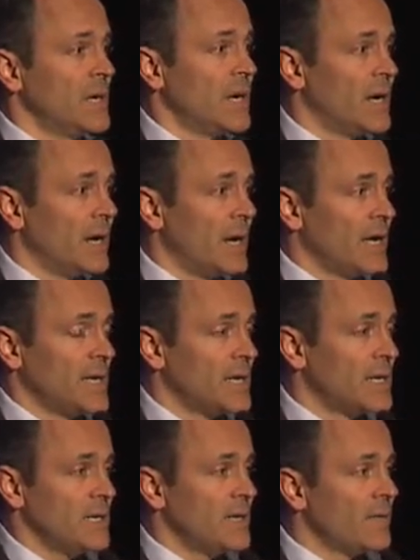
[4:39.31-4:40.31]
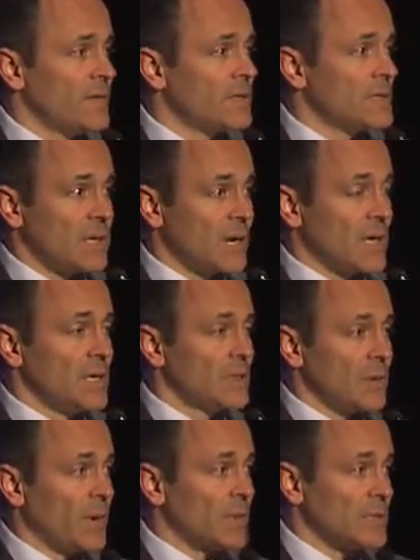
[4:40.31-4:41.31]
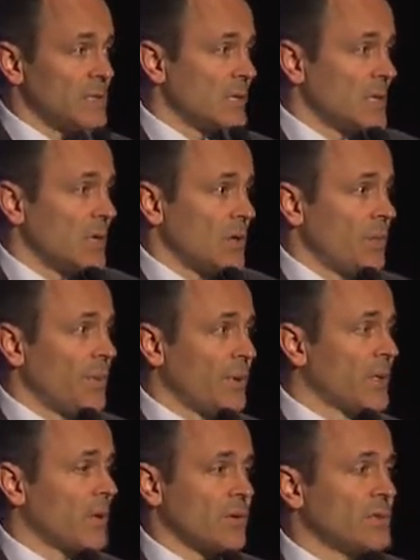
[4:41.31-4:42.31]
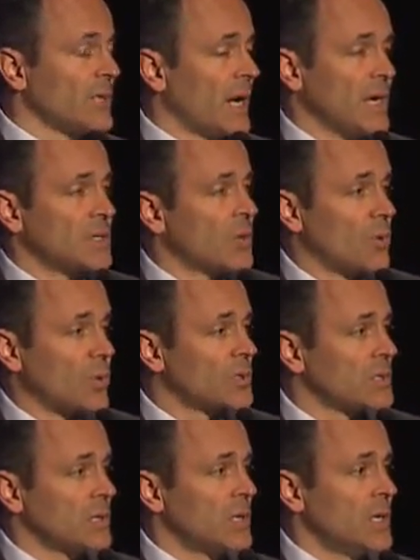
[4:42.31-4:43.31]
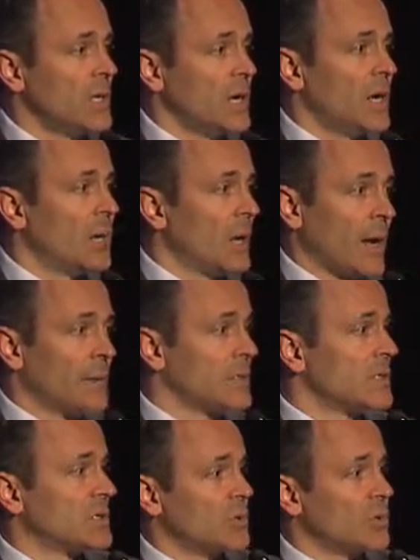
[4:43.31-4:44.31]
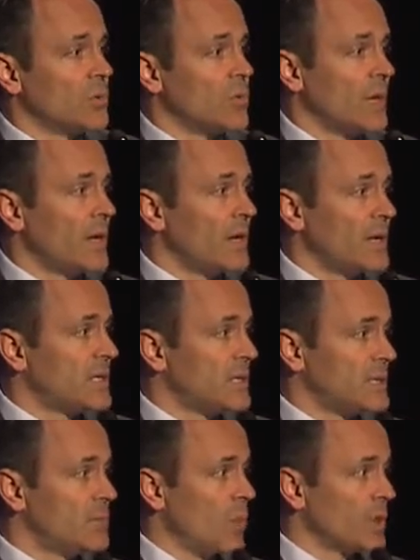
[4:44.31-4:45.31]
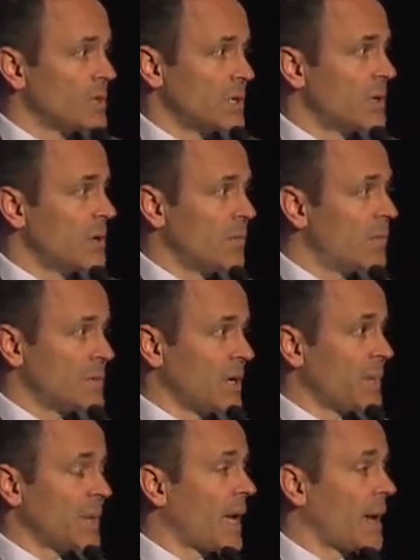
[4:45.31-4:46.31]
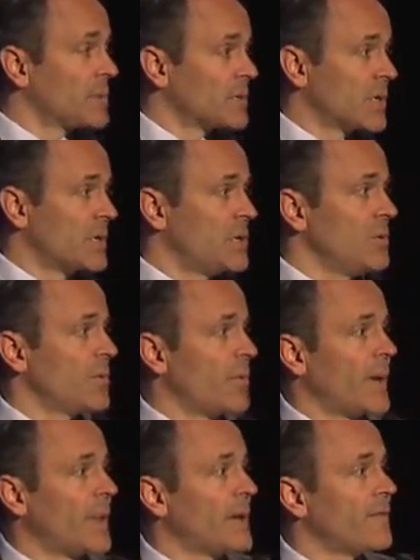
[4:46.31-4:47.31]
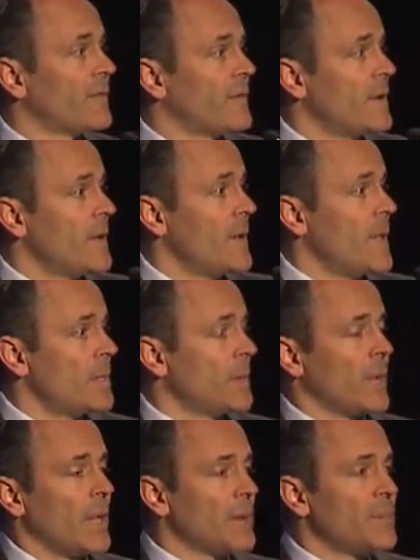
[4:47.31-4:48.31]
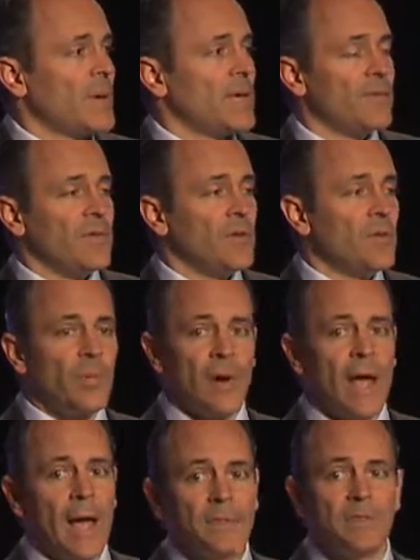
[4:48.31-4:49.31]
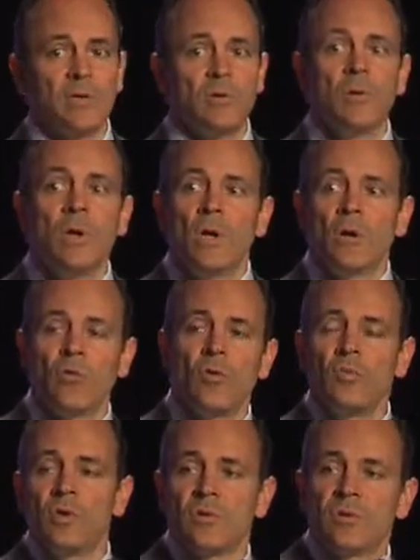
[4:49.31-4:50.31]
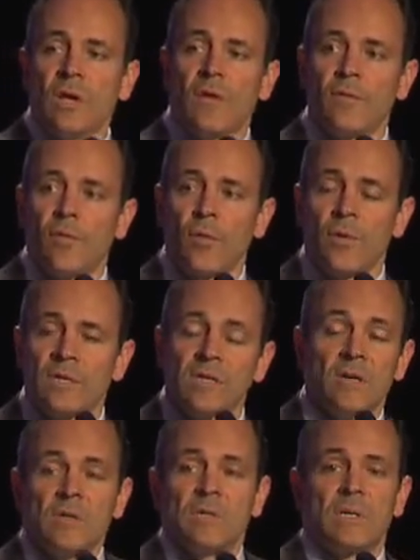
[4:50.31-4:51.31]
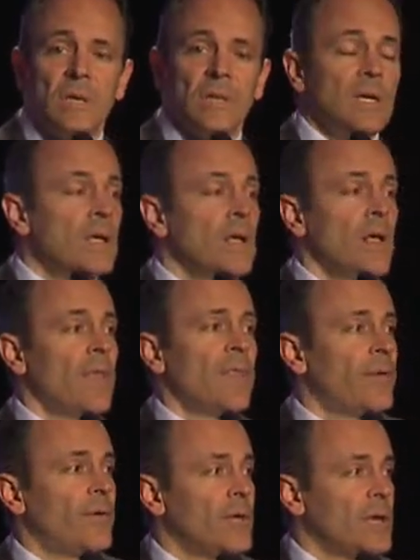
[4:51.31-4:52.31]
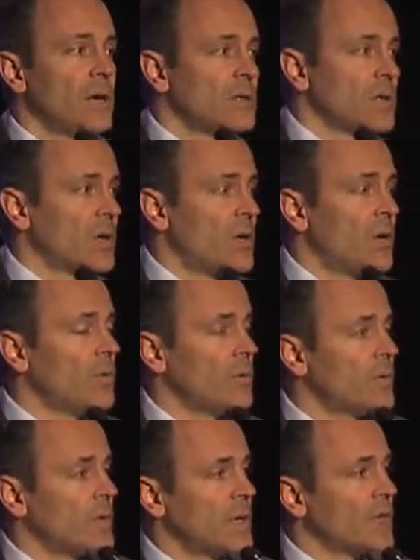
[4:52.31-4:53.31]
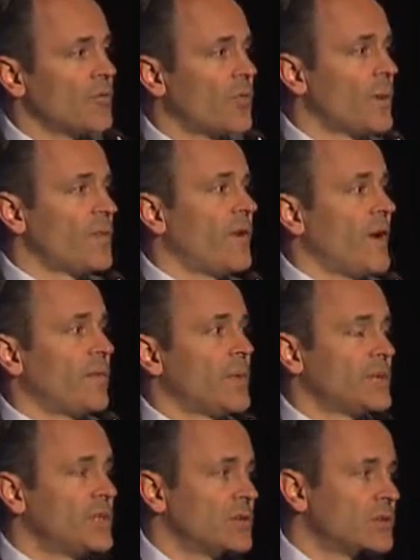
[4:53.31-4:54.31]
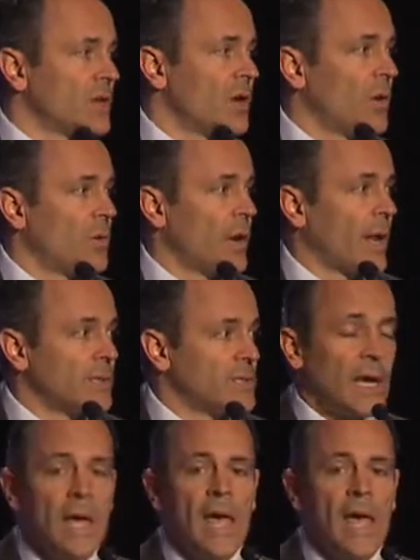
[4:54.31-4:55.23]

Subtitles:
I didn't even study so much as a single political science course when I was in school. It just wasn't something I was going to do with my life. But like many of you, perhaps you groomed yourself for this. Interestingly, 30 years ago, 25 plus years ago, when I was a